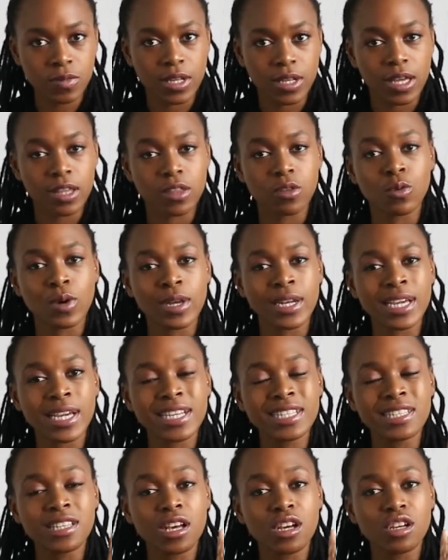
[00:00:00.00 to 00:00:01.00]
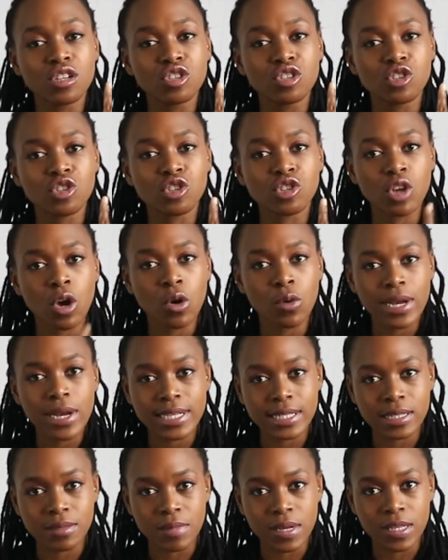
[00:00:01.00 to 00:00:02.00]
The other one is
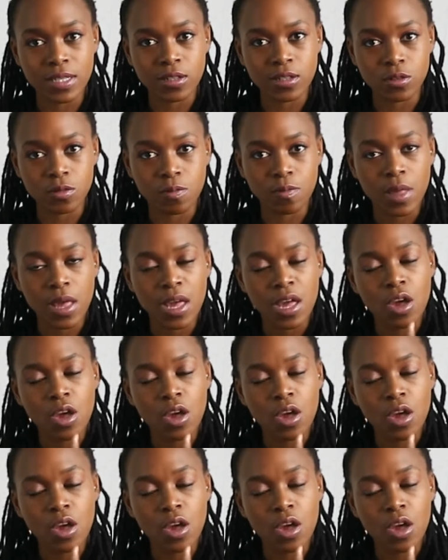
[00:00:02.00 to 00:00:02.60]
psoas muscle.